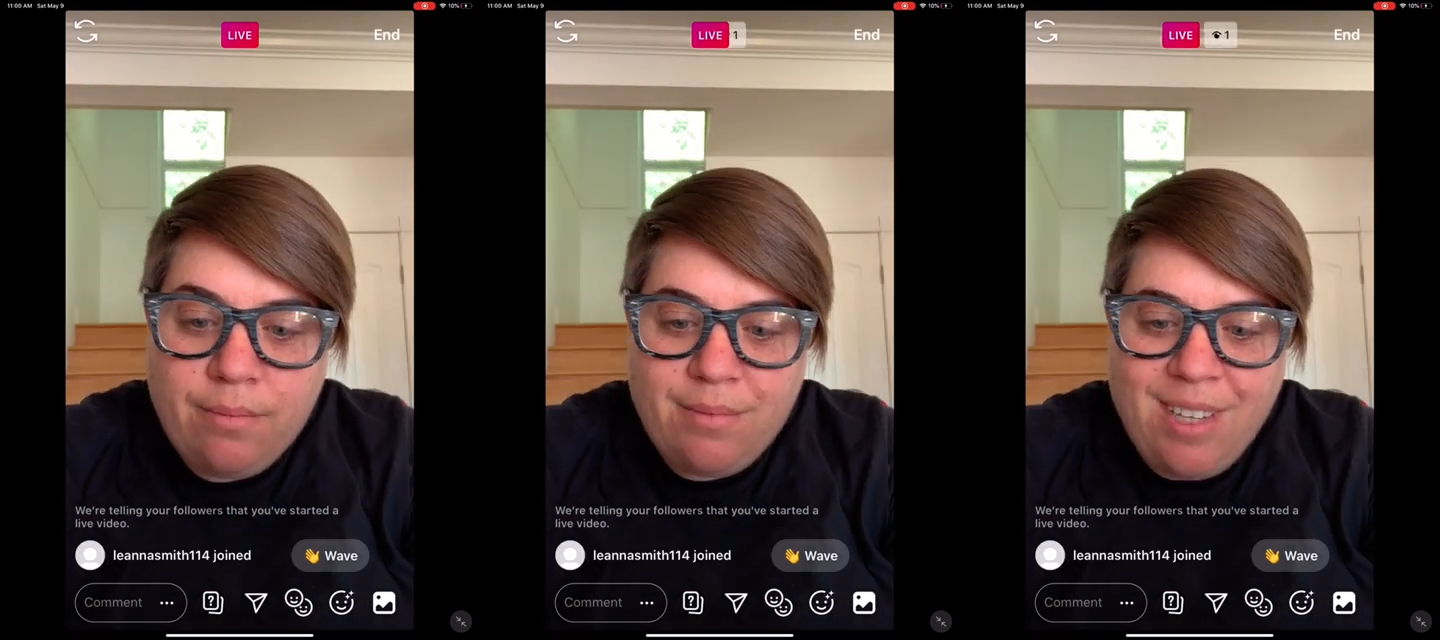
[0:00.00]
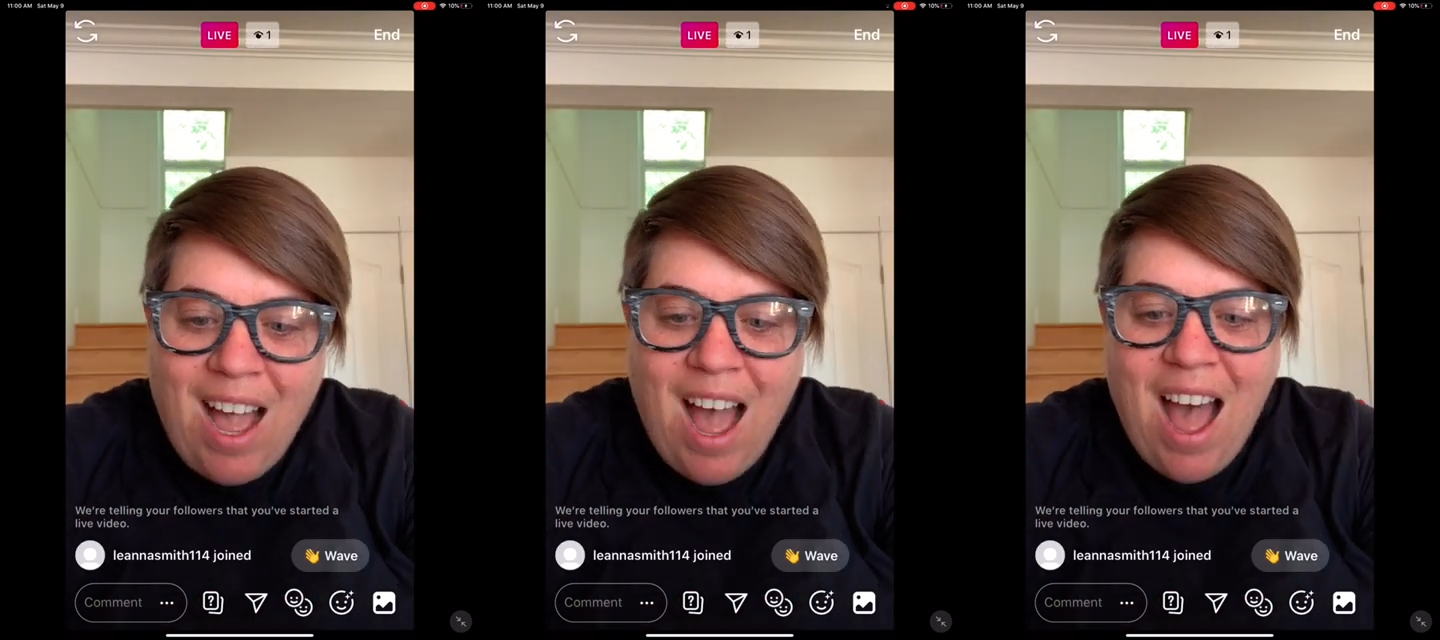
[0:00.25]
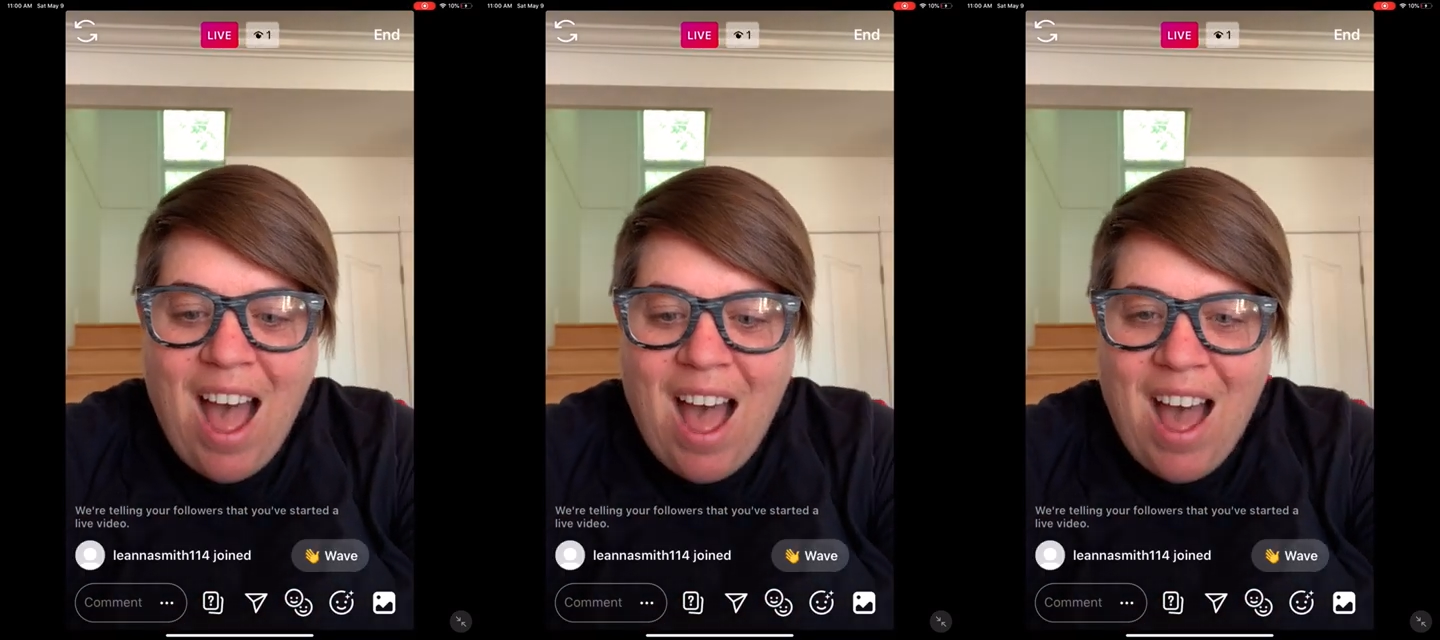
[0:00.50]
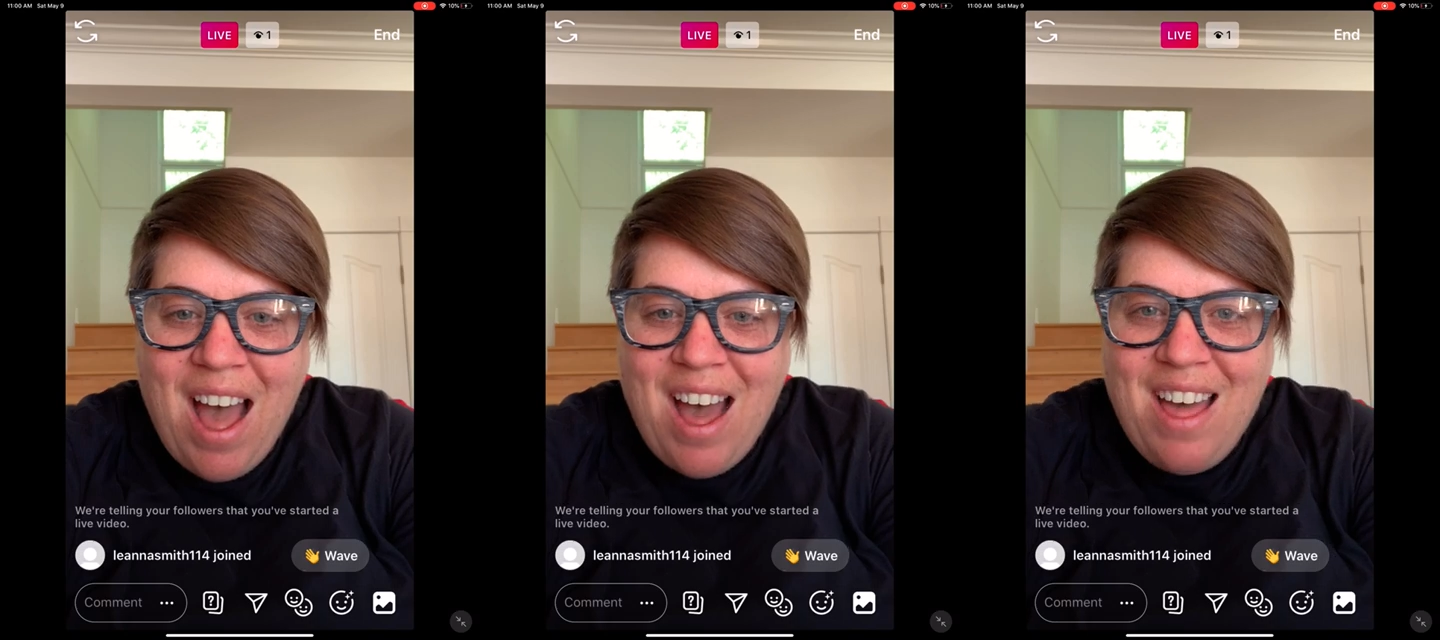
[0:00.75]

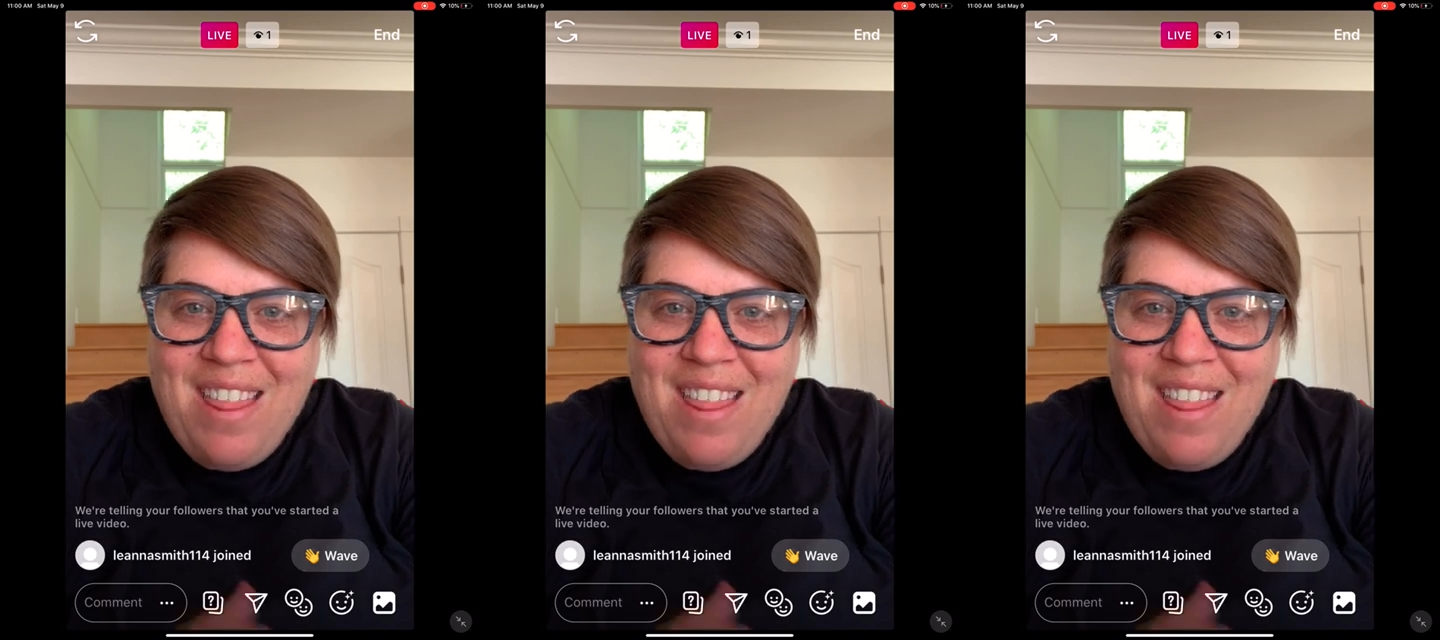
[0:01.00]
Ah,